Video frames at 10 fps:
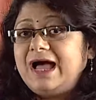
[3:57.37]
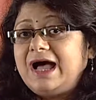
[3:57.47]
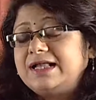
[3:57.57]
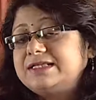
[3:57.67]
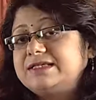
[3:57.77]

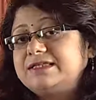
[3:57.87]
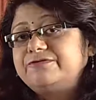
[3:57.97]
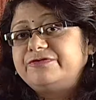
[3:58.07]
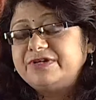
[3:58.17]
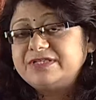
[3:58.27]
under the
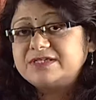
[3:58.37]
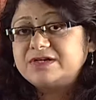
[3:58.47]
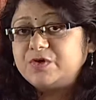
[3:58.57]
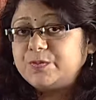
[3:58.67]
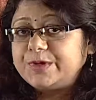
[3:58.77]
first
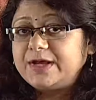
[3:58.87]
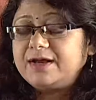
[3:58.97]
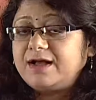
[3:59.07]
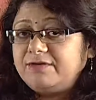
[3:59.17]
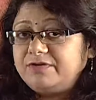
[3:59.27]
UPA
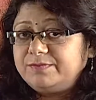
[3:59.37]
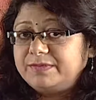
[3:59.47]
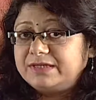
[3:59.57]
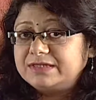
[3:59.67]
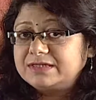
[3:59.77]

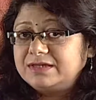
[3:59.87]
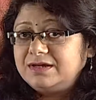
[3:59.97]
government,